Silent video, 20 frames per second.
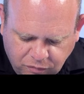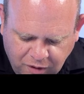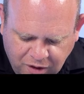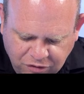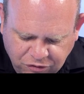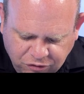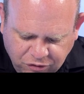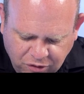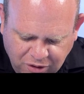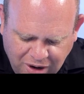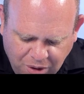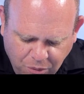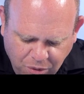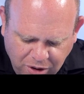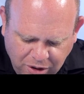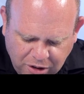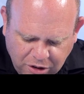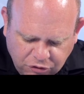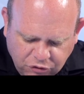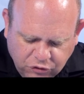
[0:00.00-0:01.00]
And so now we're
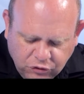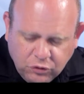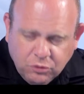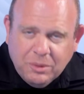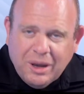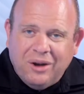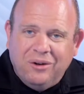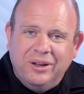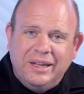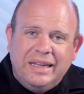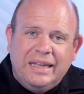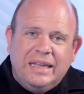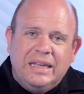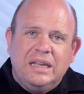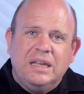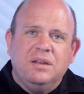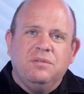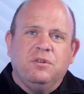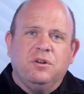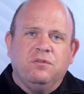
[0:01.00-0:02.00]
going to zoom out
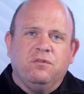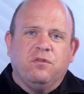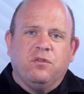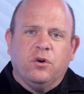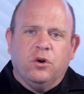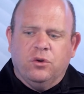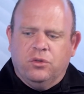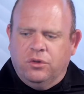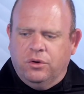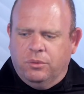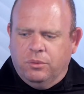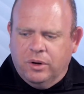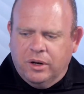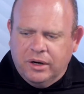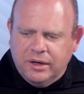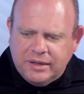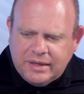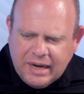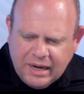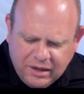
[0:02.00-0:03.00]
even further. We're going
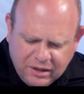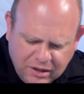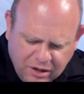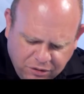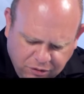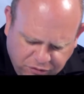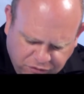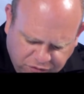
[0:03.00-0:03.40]
to take another